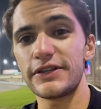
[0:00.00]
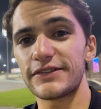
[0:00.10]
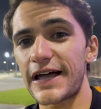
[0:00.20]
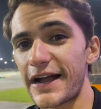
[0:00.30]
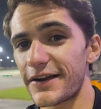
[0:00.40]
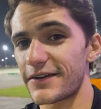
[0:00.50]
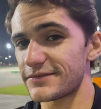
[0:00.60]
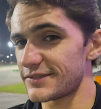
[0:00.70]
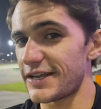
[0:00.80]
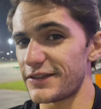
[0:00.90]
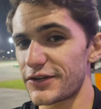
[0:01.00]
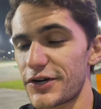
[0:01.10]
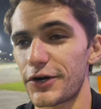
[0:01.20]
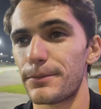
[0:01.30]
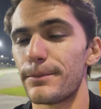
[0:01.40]
the tire hitting the
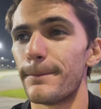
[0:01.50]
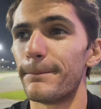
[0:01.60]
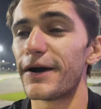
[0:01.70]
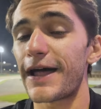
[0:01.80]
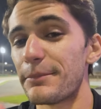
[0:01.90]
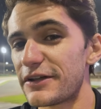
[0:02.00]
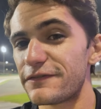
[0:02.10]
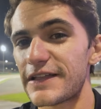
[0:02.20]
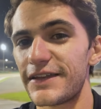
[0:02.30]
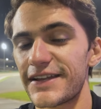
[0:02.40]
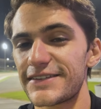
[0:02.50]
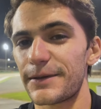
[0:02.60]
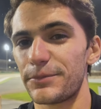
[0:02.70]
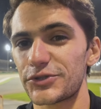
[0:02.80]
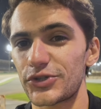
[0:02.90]
curb, but I'm gonna find an
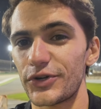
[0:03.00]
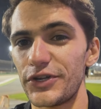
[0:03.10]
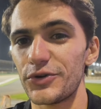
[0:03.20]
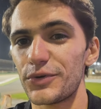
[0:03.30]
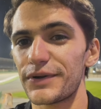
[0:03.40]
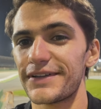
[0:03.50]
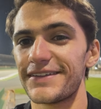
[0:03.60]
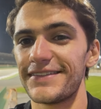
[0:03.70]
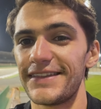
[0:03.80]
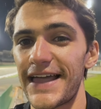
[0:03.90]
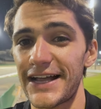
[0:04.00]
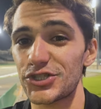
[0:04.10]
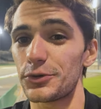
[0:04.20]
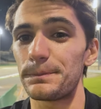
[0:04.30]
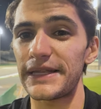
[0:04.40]
example showing you the
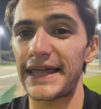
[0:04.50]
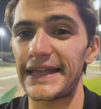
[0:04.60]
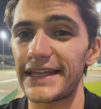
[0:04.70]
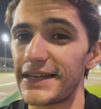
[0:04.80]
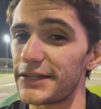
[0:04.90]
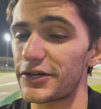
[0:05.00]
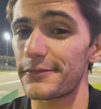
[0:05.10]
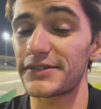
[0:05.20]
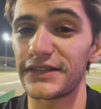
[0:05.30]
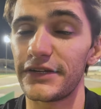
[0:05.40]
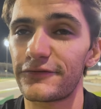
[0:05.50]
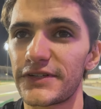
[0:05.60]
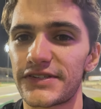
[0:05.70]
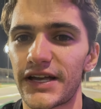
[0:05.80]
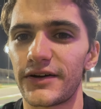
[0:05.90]
actual plank hitting the curb. It's a
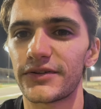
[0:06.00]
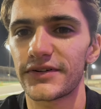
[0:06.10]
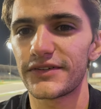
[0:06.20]
different sound.